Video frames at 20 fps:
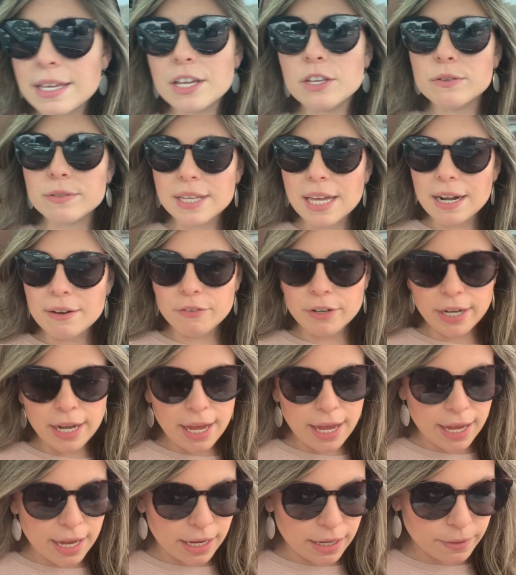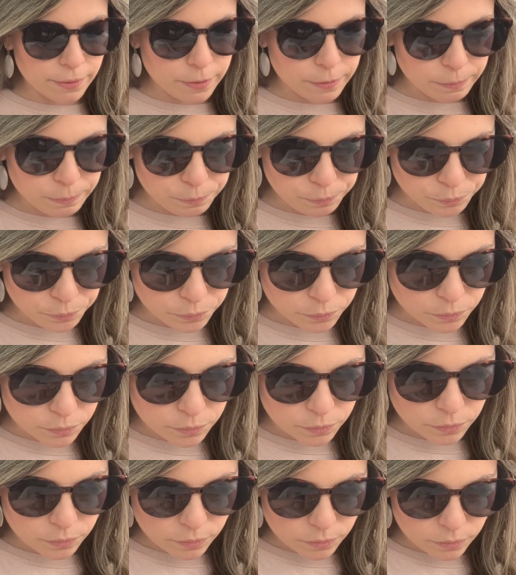use that every day.
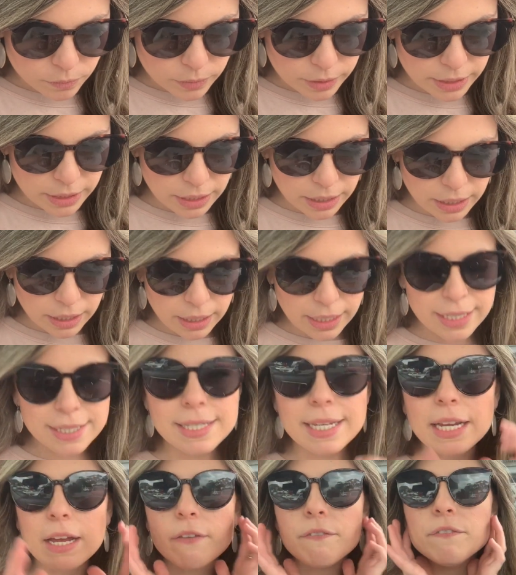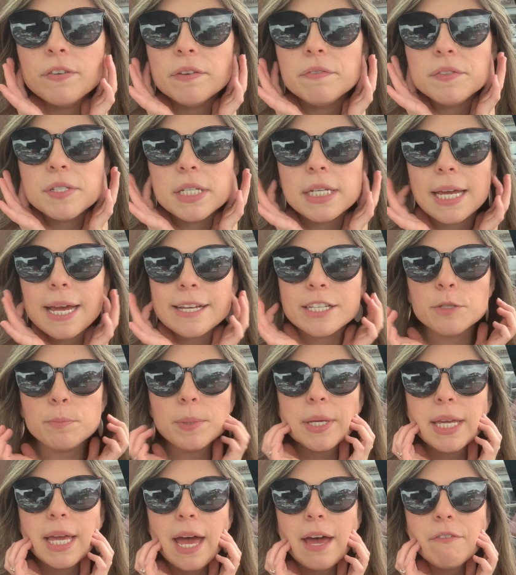It's a, it's like a fifty S
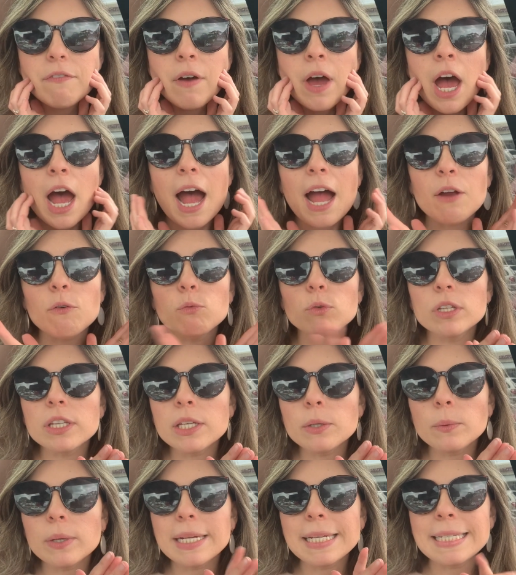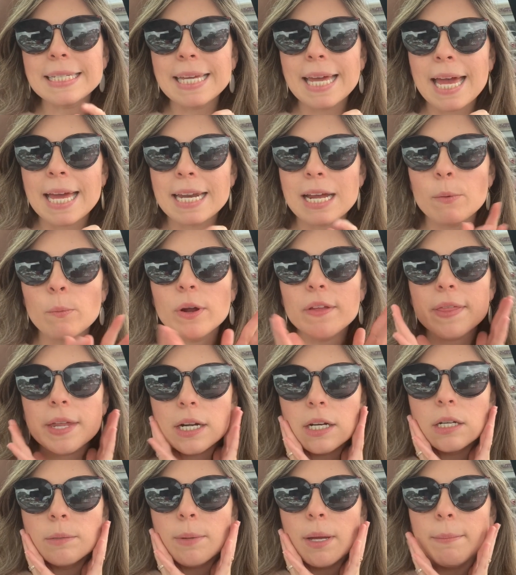P F. I really want to get, I wear that
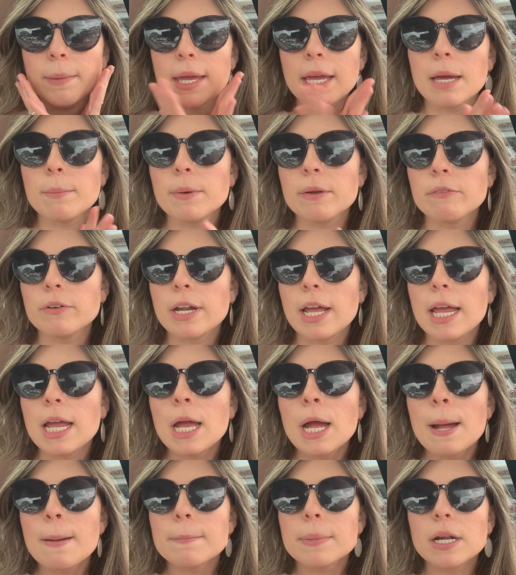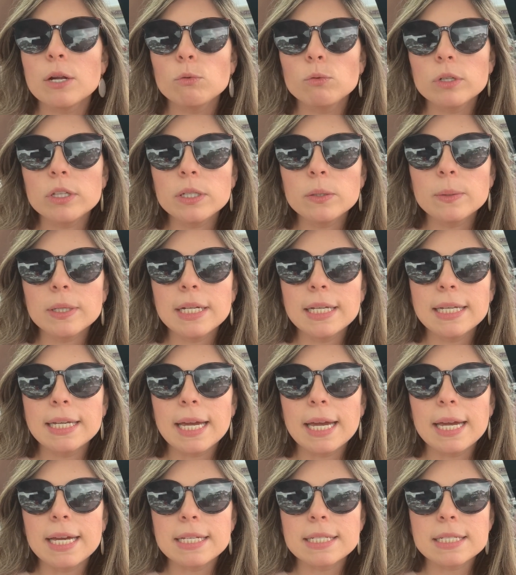under my makeup every day, but I really want to
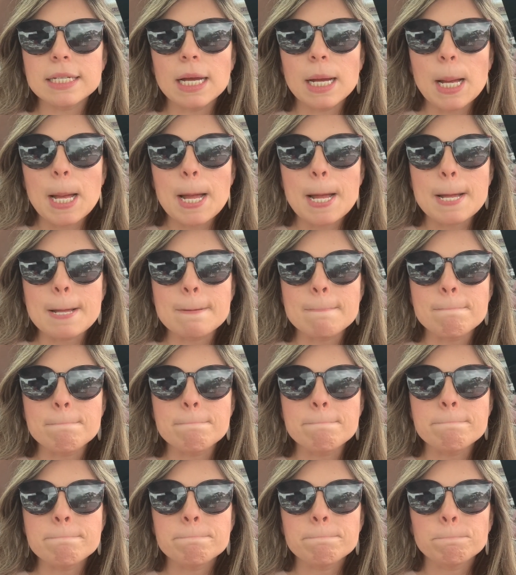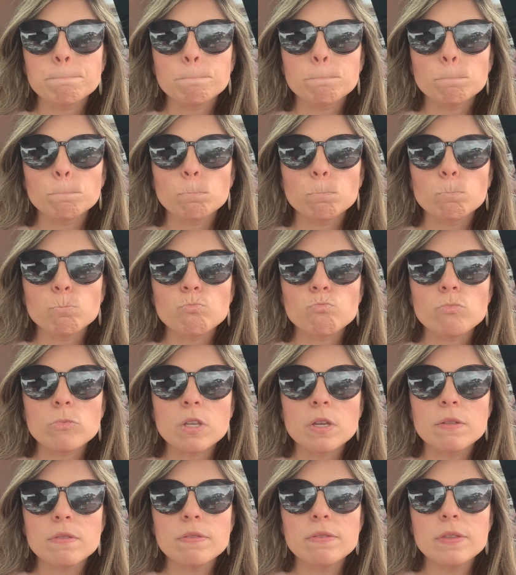get, um,
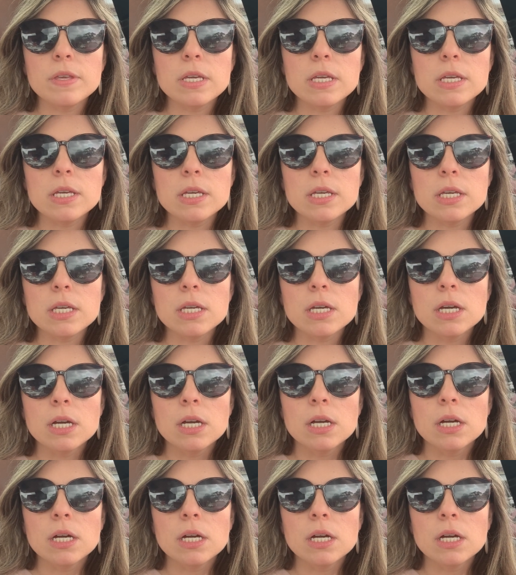the,